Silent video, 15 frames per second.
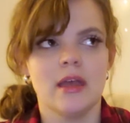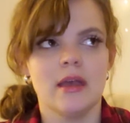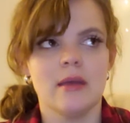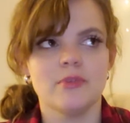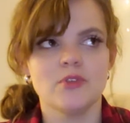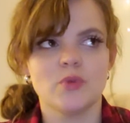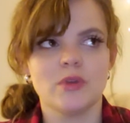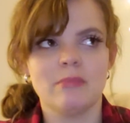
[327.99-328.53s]

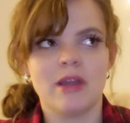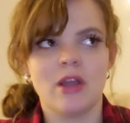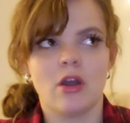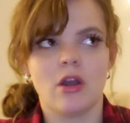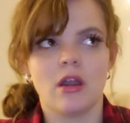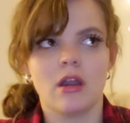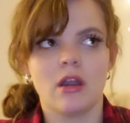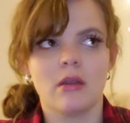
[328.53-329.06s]
between my
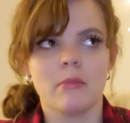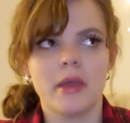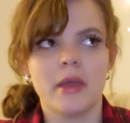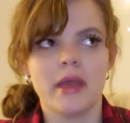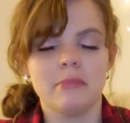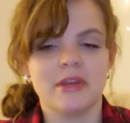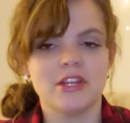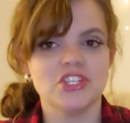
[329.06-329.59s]
arm
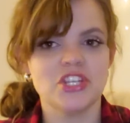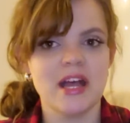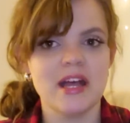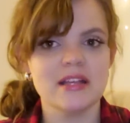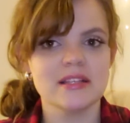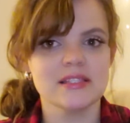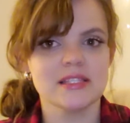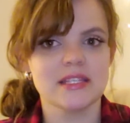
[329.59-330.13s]
and my
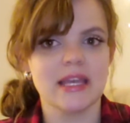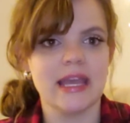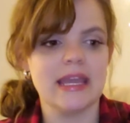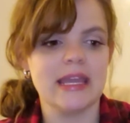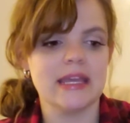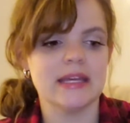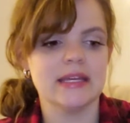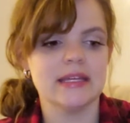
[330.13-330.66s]
chest,
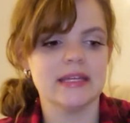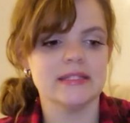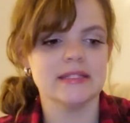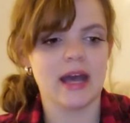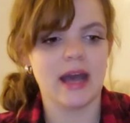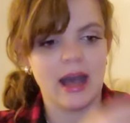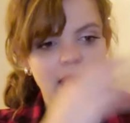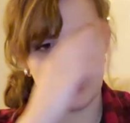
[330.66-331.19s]
and
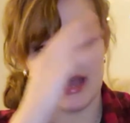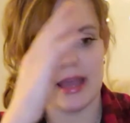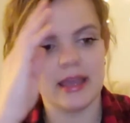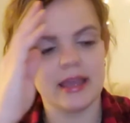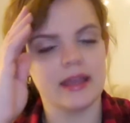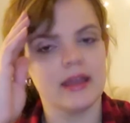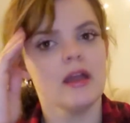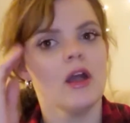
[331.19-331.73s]

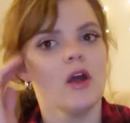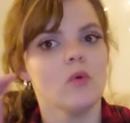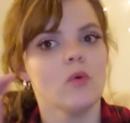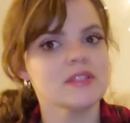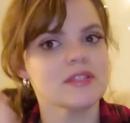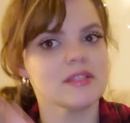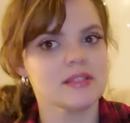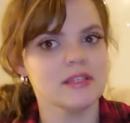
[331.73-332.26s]
I
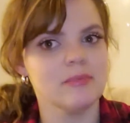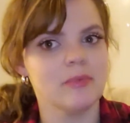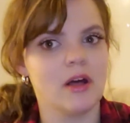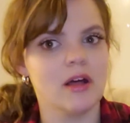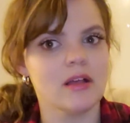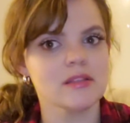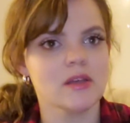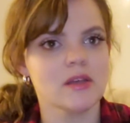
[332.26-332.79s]
was asleep
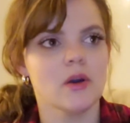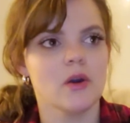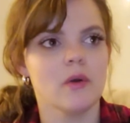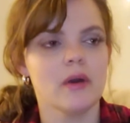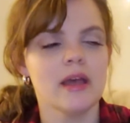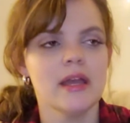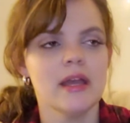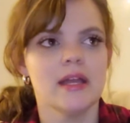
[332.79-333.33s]

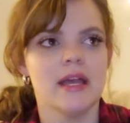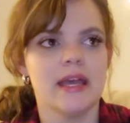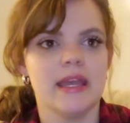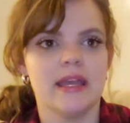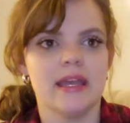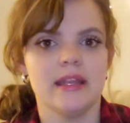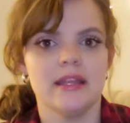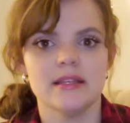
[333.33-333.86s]
also,
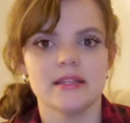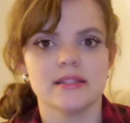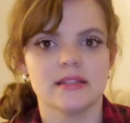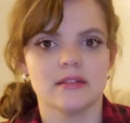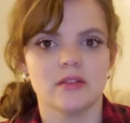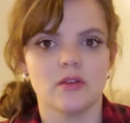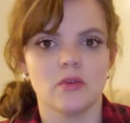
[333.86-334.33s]
and his